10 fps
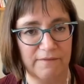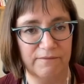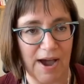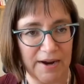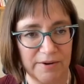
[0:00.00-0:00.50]

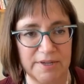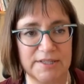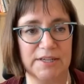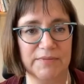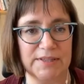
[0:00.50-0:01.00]

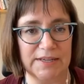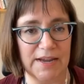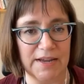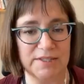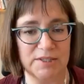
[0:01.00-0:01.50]
virus and everything
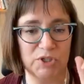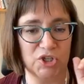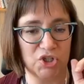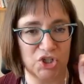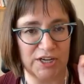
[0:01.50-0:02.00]
else, and we
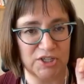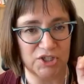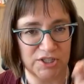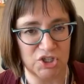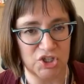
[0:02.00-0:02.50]
just
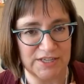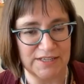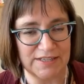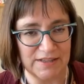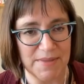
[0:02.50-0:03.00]
change the
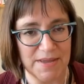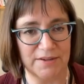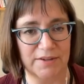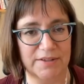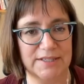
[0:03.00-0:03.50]
gene in the
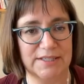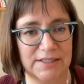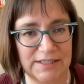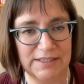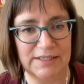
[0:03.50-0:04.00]
middle. It's
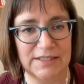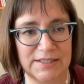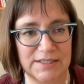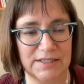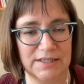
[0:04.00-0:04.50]
leading
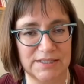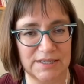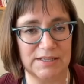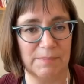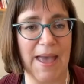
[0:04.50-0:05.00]
us.
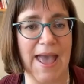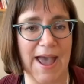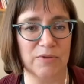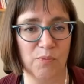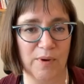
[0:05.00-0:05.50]
It's a
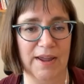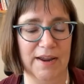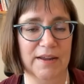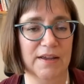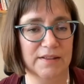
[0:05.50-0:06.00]

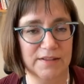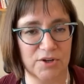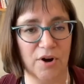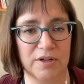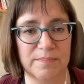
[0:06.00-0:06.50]
pathway that's
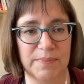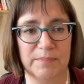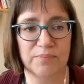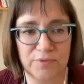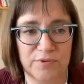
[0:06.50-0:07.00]
already
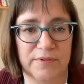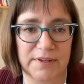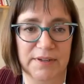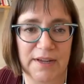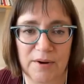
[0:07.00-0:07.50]
been
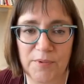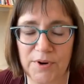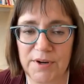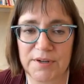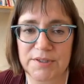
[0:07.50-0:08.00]
proven, and it
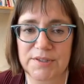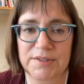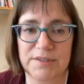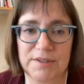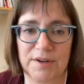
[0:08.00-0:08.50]
works.
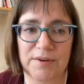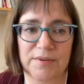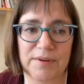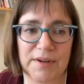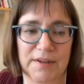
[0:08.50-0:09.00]

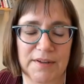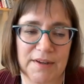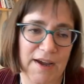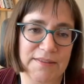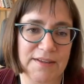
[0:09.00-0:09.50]
So
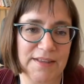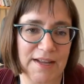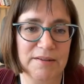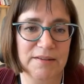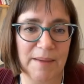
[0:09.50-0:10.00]
I think
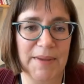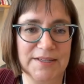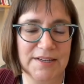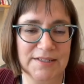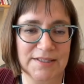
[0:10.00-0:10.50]
that
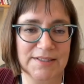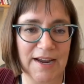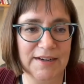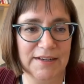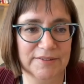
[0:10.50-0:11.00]
makes it
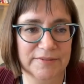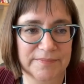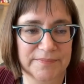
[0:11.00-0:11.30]
exciting.